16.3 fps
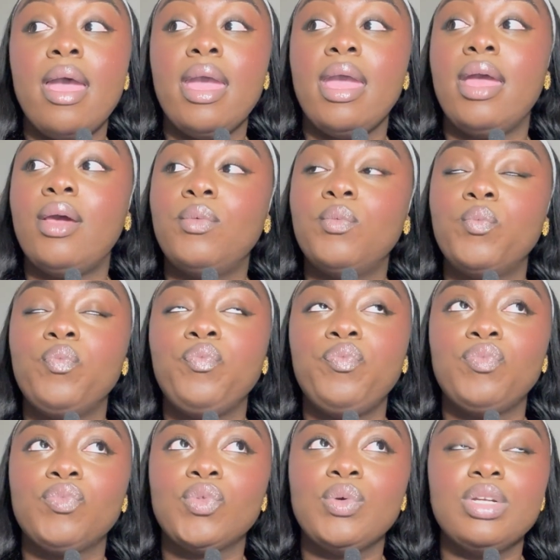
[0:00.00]
And
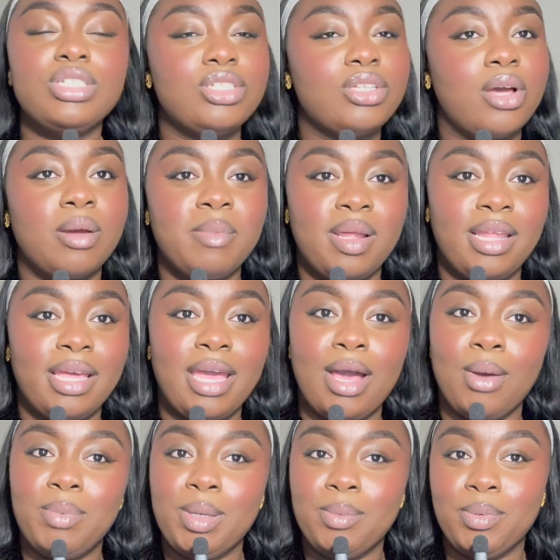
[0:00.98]
we were just talking about like
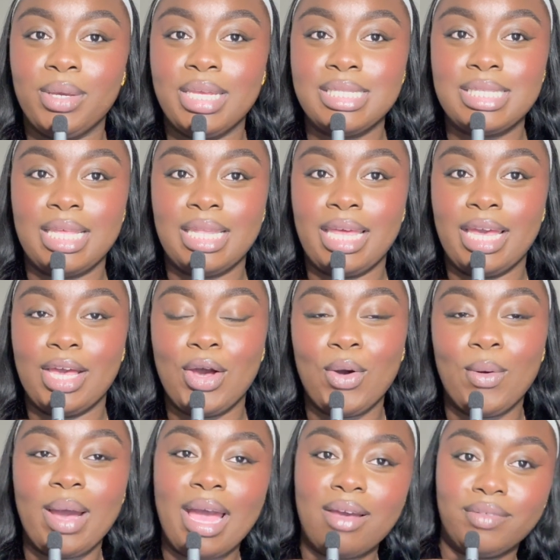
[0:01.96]
how people can say like
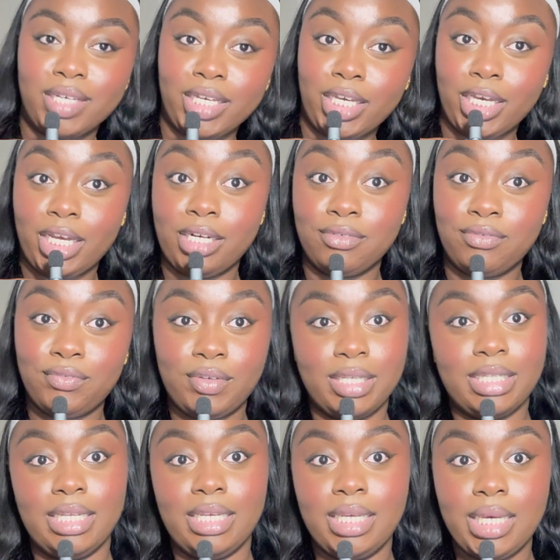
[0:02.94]
oh i have a gut
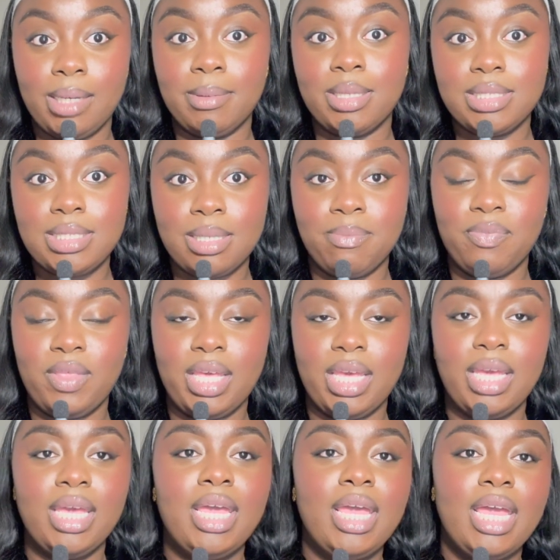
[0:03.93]
feeling about
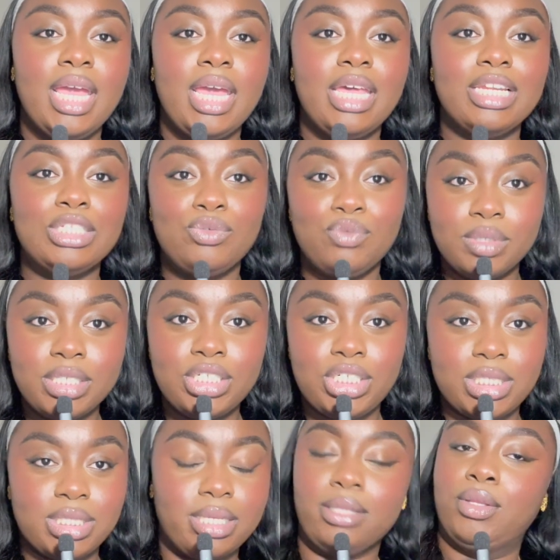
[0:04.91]
something and it's really
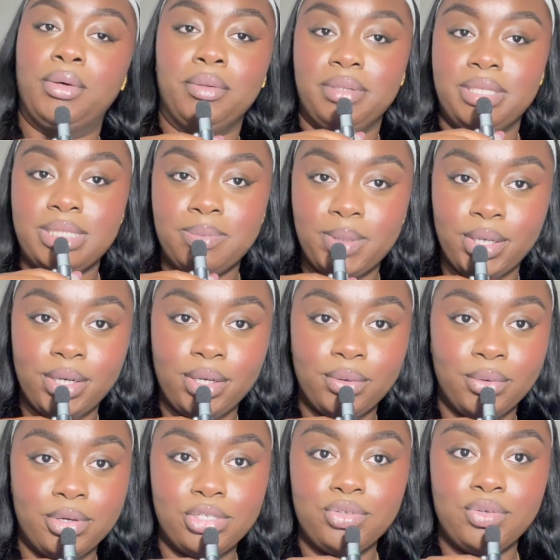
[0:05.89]
just like the holy spirit
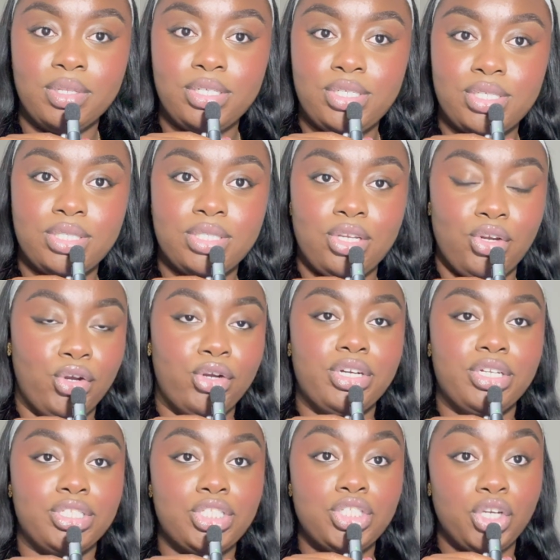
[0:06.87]
or it's really just your
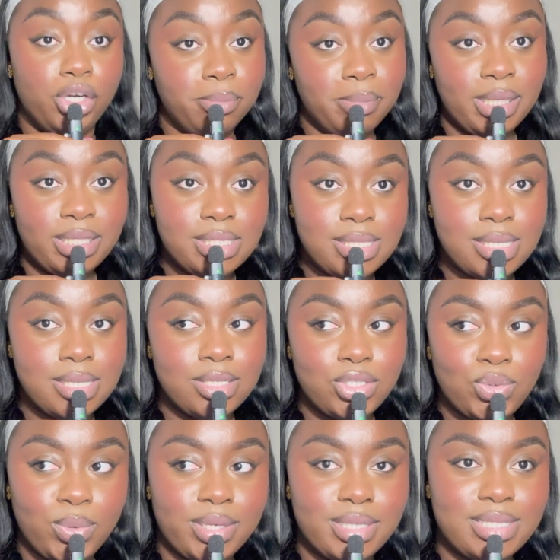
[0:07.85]
discernment
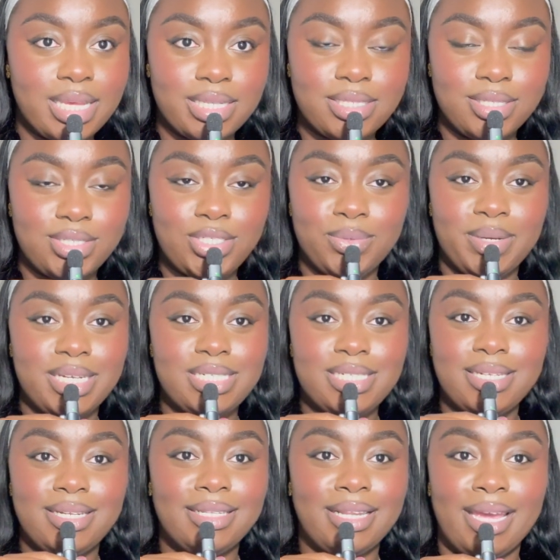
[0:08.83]
towards that
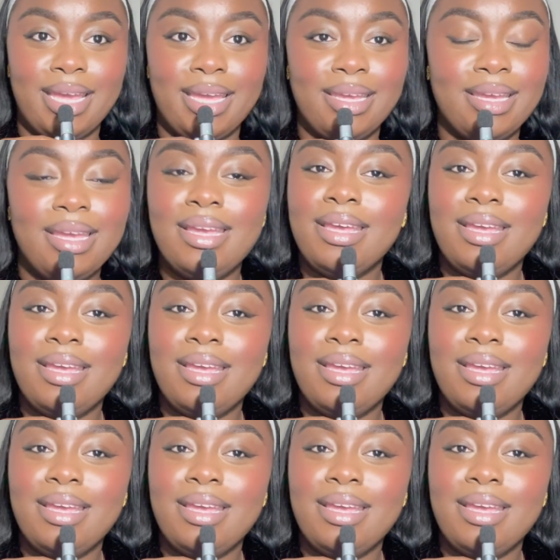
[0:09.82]
situation like